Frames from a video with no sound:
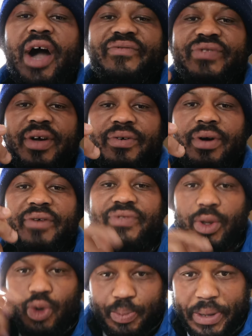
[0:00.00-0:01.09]
after,
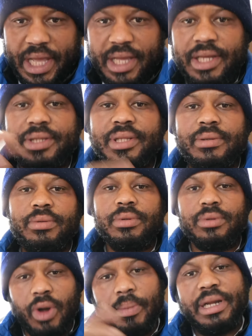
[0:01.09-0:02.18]
after you pay.
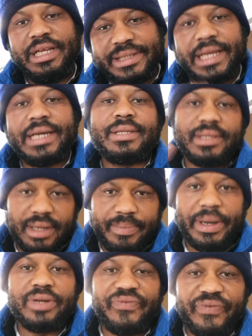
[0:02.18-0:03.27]
It normally takes
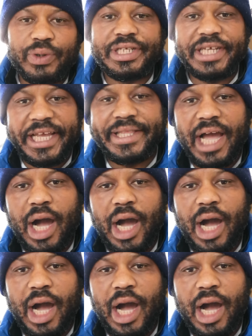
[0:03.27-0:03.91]
about 48